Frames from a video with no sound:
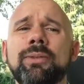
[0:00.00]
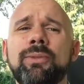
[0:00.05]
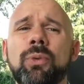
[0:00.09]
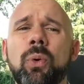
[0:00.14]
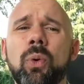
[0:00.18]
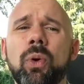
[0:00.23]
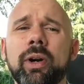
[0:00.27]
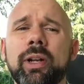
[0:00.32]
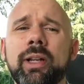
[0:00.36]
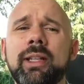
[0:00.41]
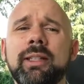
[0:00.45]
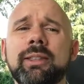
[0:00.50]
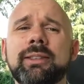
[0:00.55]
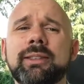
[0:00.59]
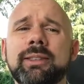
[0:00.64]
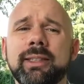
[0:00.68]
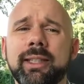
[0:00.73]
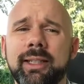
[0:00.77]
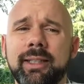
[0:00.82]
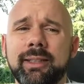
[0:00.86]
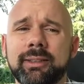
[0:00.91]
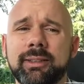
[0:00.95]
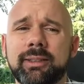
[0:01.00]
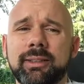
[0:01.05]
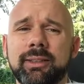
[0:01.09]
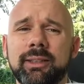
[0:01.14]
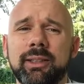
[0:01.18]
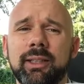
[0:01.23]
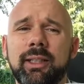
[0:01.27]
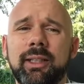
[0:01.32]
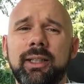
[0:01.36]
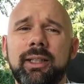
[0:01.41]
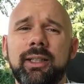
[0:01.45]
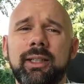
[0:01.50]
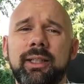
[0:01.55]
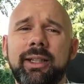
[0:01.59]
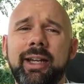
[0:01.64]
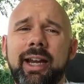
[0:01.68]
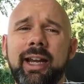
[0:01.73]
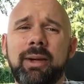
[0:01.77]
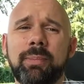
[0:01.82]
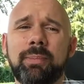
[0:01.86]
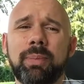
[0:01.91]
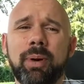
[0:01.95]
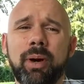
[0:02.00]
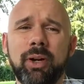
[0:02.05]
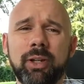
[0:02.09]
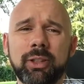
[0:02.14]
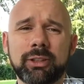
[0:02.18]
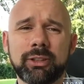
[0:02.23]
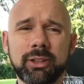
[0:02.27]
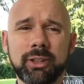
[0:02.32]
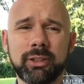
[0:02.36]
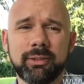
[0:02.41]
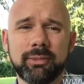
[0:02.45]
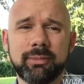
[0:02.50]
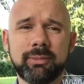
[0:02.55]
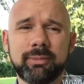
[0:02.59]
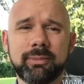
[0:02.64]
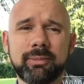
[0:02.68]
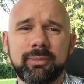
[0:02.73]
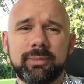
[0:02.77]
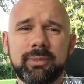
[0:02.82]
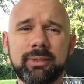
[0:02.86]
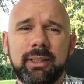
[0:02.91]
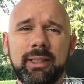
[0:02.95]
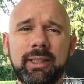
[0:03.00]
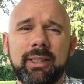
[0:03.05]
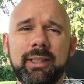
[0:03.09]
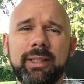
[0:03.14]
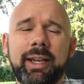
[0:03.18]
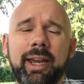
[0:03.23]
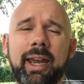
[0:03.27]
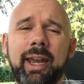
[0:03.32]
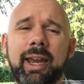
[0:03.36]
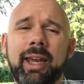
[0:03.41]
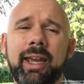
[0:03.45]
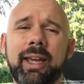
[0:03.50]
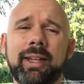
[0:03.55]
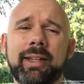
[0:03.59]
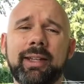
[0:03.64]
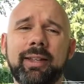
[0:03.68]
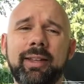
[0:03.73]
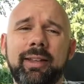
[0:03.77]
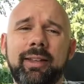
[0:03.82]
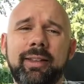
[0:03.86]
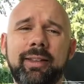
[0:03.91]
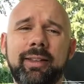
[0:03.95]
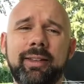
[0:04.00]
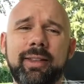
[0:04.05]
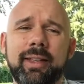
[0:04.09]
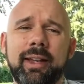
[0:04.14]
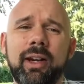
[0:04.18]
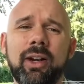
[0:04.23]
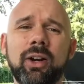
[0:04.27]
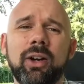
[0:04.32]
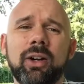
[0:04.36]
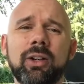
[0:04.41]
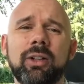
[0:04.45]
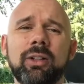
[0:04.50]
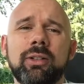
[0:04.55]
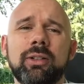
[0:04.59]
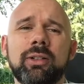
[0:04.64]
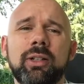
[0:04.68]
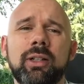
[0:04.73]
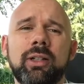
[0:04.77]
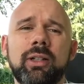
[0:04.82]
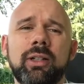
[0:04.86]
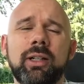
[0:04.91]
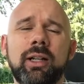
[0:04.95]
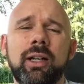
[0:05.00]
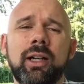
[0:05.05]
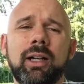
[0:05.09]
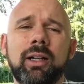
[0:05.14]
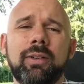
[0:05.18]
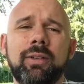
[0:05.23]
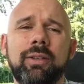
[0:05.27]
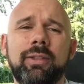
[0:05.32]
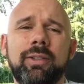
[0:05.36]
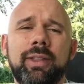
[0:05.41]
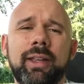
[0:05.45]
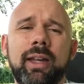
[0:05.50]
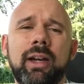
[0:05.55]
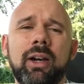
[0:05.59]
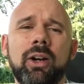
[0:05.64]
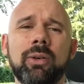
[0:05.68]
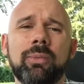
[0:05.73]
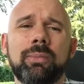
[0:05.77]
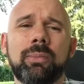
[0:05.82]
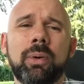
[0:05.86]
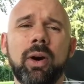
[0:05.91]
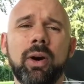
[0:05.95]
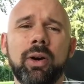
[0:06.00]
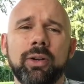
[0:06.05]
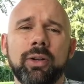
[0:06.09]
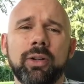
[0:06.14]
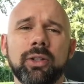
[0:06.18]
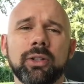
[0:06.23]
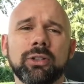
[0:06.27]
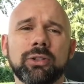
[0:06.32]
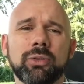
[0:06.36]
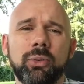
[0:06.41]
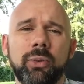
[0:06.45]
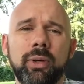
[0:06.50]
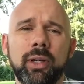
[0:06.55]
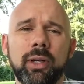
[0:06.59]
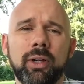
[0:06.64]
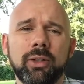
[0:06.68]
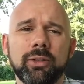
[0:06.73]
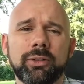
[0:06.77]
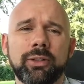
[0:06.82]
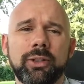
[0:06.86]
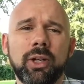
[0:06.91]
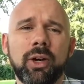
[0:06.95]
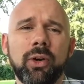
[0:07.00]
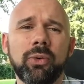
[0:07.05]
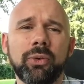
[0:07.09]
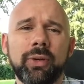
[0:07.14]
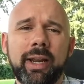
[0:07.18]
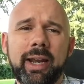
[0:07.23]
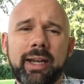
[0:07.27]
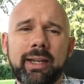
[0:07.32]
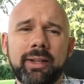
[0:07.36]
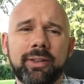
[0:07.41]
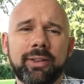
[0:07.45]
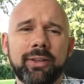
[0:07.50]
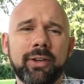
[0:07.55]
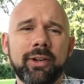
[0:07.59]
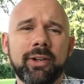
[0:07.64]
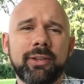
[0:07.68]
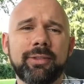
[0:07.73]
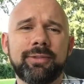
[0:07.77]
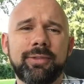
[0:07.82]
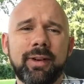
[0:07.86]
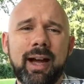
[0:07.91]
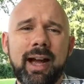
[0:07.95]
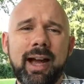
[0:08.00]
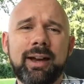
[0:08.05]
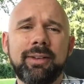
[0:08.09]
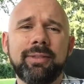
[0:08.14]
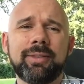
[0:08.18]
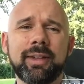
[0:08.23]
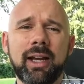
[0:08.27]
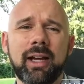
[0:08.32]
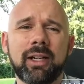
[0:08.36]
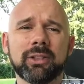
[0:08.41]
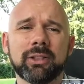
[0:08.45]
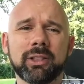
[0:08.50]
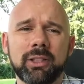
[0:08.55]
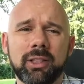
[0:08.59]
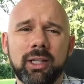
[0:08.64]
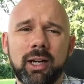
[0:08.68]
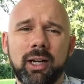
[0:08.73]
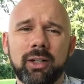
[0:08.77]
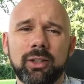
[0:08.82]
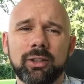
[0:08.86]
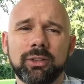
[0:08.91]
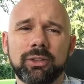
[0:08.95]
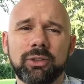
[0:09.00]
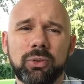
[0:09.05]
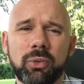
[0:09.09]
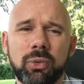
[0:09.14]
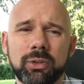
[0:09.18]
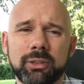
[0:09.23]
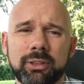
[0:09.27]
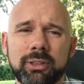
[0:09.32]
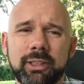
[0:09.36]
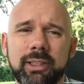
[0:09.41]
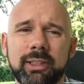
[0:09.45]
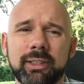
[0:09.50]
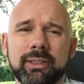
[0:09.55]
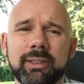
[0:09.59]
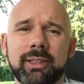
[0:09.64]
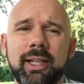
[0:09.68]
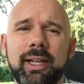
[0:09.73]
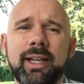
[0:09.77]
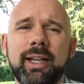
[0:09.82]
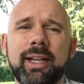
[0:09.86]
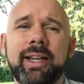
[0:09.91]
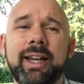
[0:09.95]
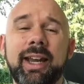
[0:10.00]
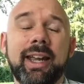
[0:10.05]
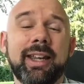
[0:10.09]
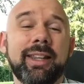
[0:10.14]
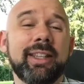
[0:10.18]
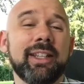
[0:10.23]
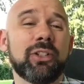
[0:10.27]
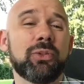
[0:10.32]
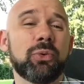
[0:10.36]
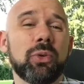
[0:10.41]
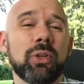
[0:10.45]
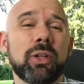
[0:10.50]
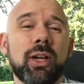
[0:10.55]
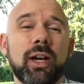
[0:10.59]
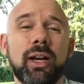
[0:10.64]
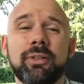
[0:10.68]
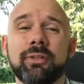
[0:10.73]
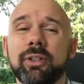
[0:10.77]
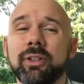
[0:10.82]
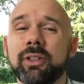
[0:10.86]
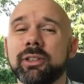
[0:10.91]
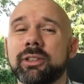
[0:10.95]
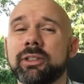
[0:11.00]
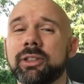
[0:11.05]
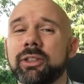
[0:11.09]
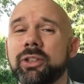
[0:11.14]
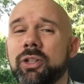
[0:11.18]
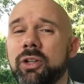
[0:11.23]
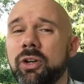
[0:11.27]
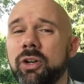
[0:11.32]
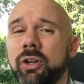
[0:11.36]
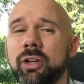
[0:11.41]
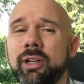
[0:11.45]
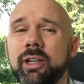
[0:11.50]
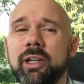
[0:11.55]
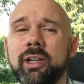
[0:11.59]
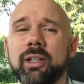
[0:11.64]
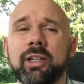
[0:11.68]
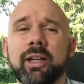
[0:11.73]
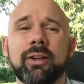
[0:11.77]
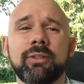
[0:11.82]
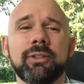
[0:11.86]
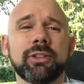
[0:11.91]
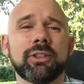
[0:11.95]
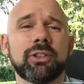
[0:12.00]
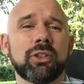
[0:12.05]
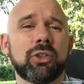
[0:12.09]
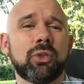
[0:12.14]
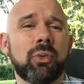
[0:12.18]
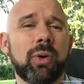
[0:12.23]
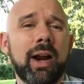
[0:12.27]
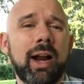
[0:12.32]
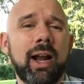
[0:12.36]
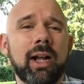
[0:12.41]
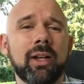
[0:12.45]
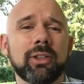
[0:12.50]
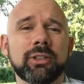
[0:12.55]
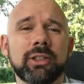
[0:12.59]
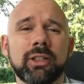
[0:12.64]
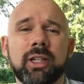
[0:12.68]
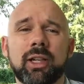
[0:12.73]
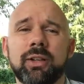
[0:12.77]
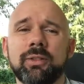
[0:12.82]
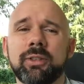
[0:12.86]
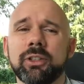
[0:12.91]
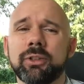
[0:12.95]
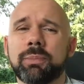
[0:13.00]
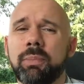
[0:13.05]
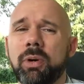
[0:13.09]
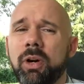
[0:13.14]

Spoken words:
40 cents a person, and their partners will donate $35,000 towards this. And this will cover the security, it covers the grounds, it covers